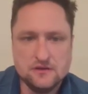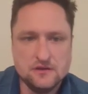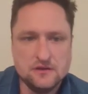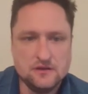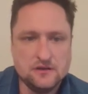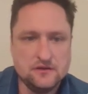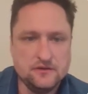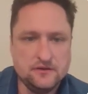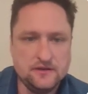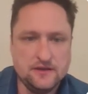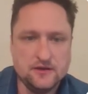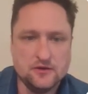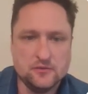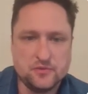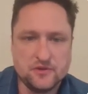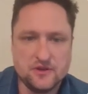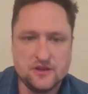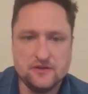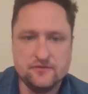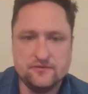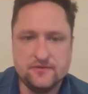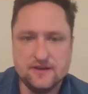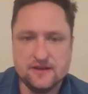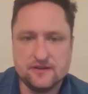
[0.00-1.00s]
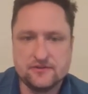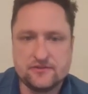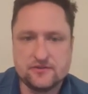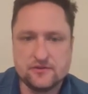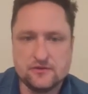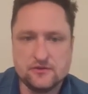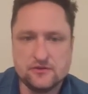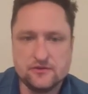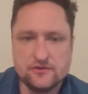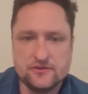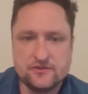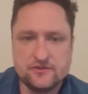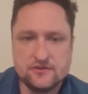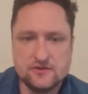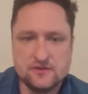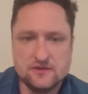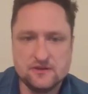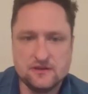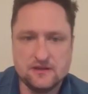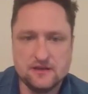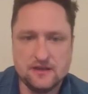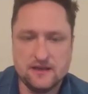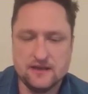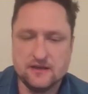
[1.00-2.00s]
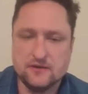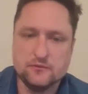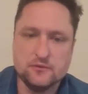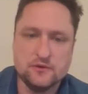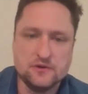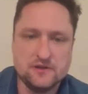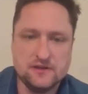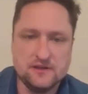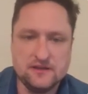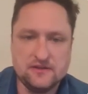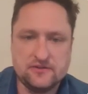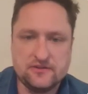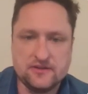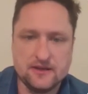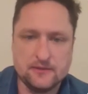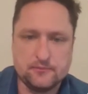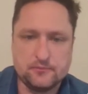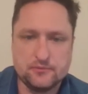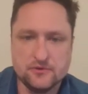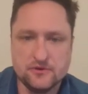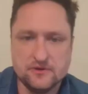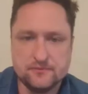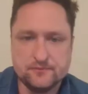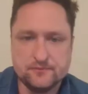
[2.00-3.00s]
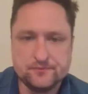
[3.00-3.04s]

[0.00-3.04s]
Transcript: near blood vessels and release heparin,